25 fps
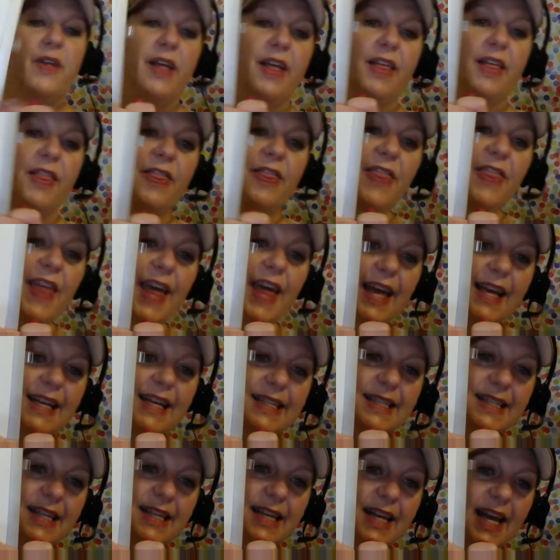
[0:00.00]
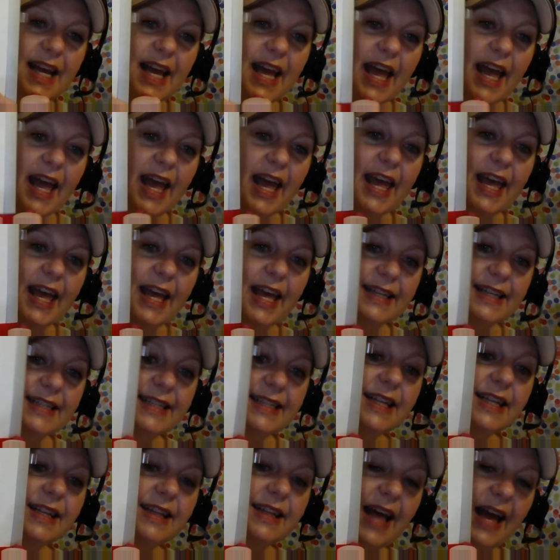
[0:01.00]
this is
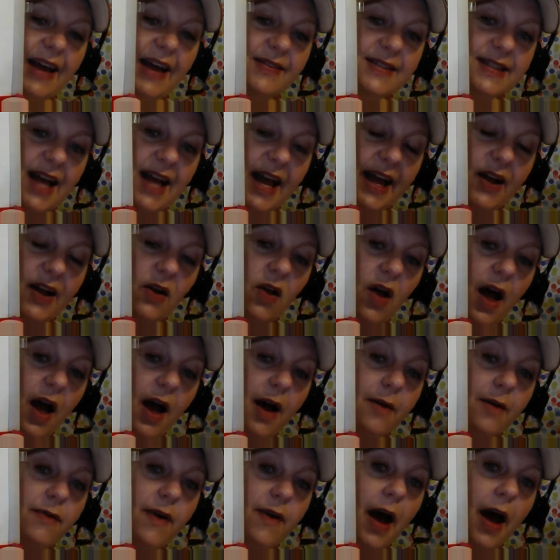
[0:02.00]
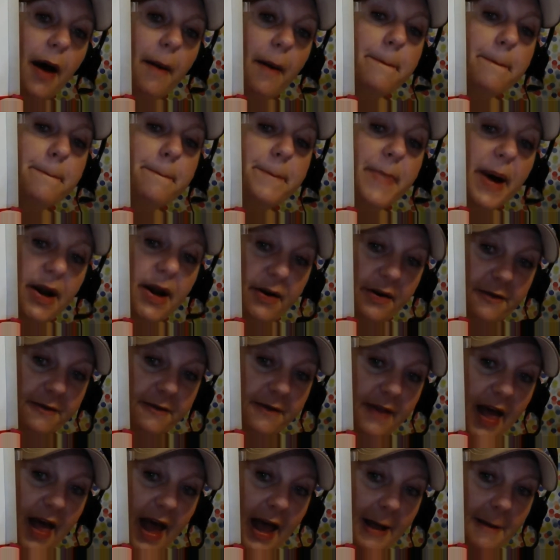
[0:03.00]
the life cycle of a
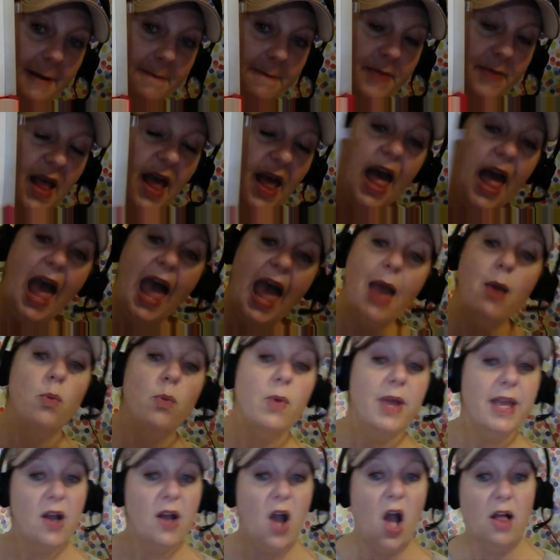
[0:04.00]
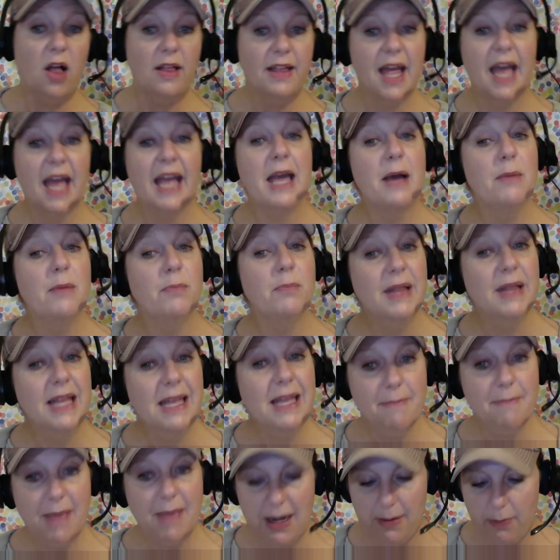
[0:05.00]
butterfly. And we call it a complete
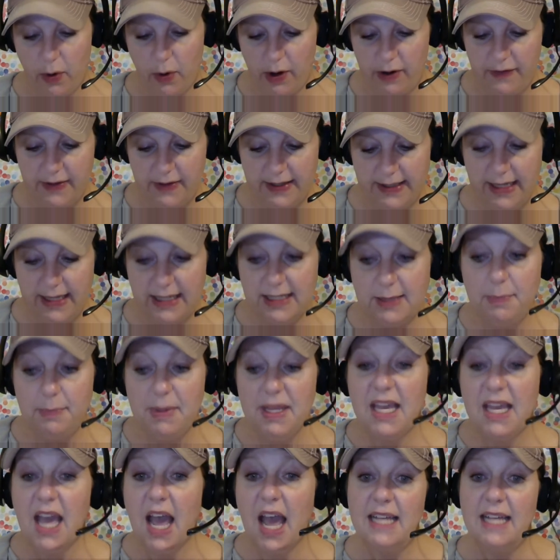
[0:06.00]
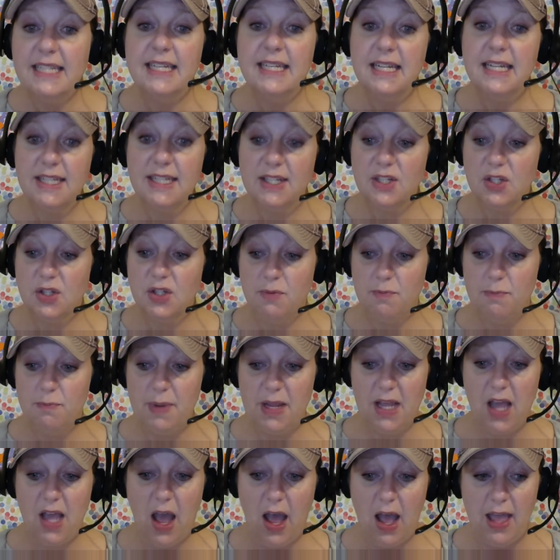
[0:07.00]
metamorphosis because
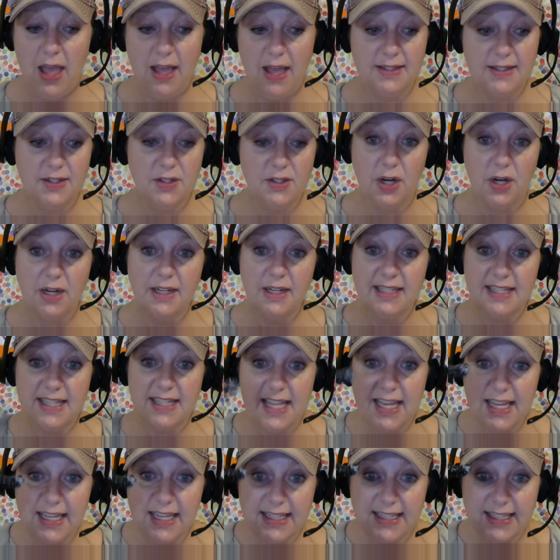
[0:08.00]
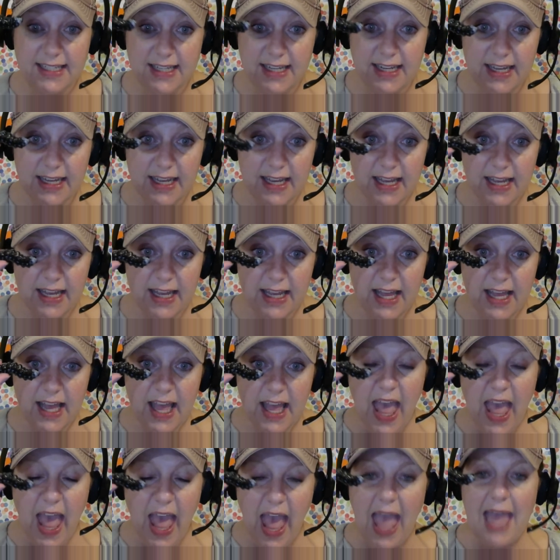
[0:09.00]
it starts this
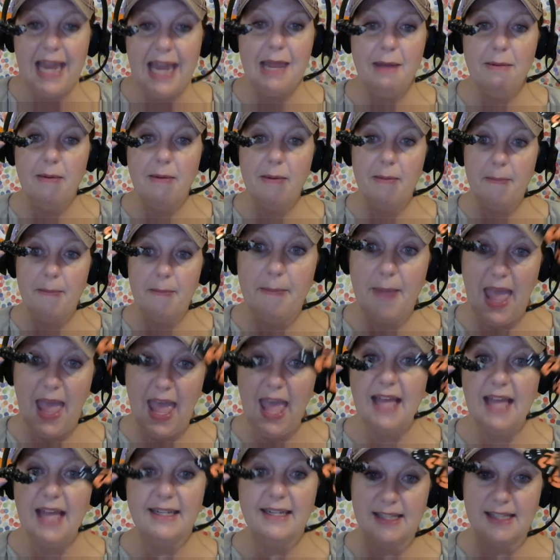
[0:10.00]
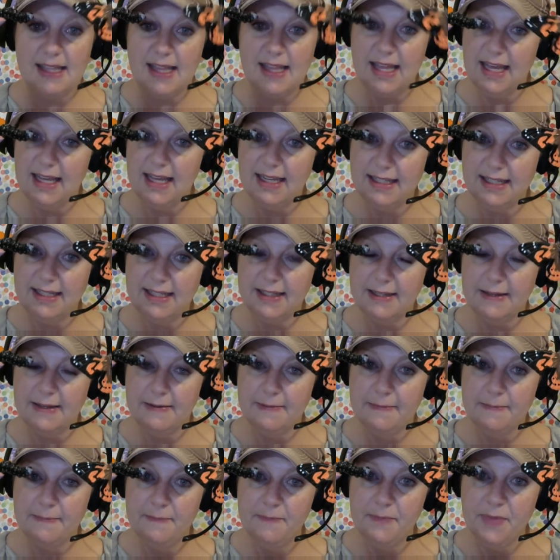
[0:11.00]
and it ends this.
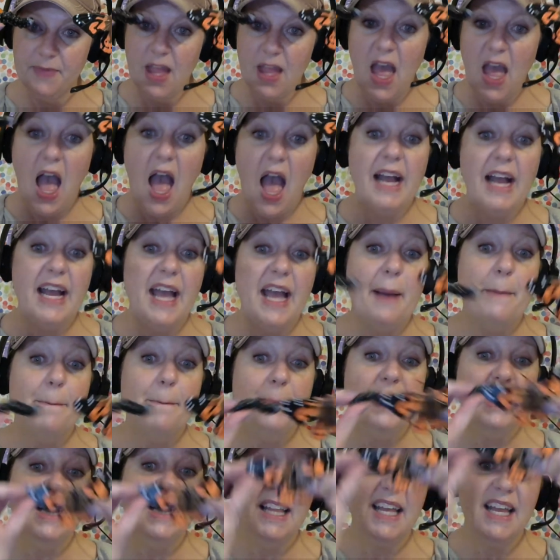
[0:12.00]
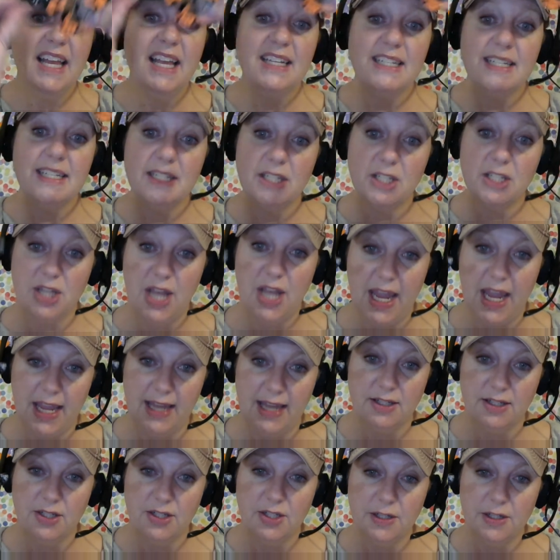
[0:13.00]
A complete
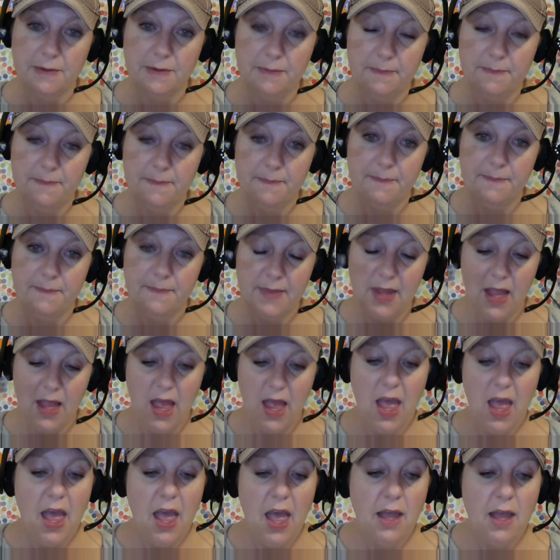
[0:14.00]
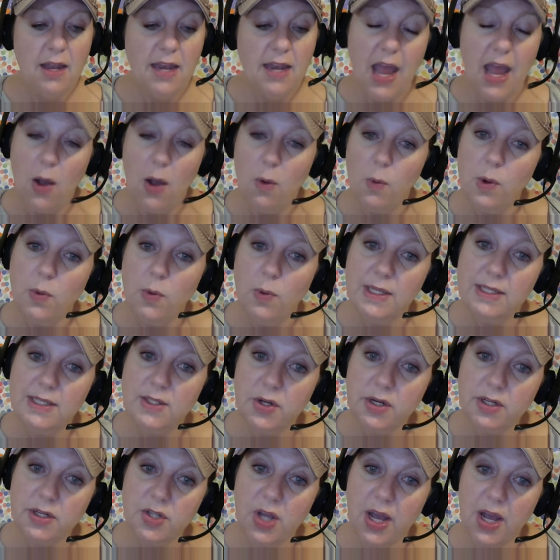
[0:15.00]
change. Now, when we
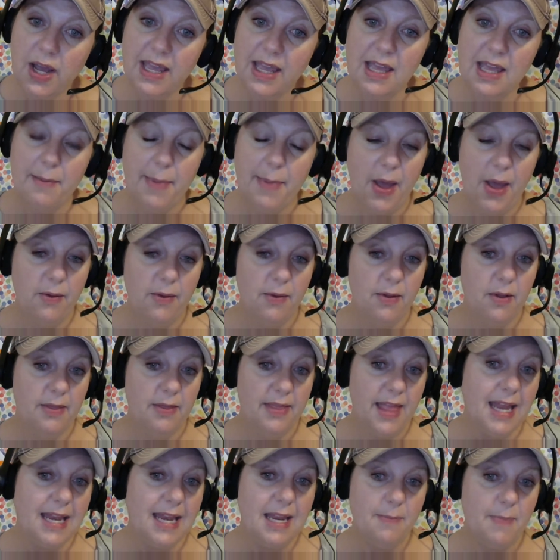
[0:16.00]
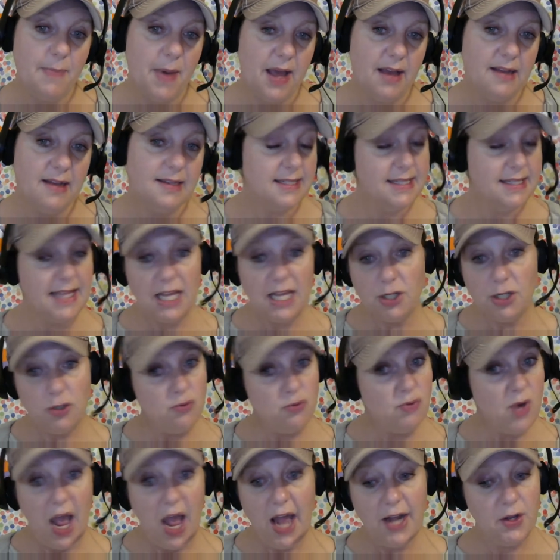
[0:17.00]
start talking about ladybugs, they do
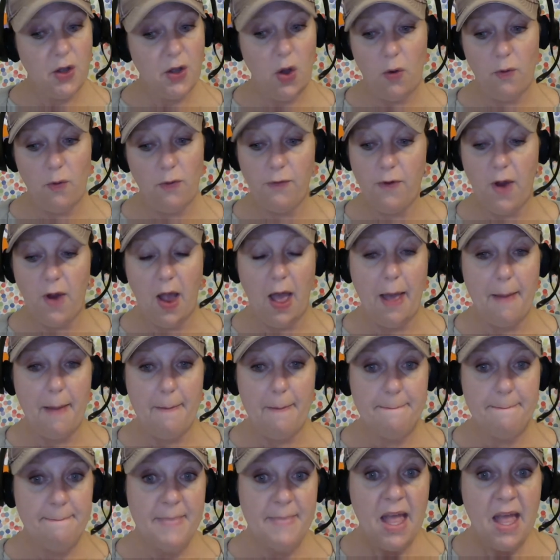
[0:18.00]
not go from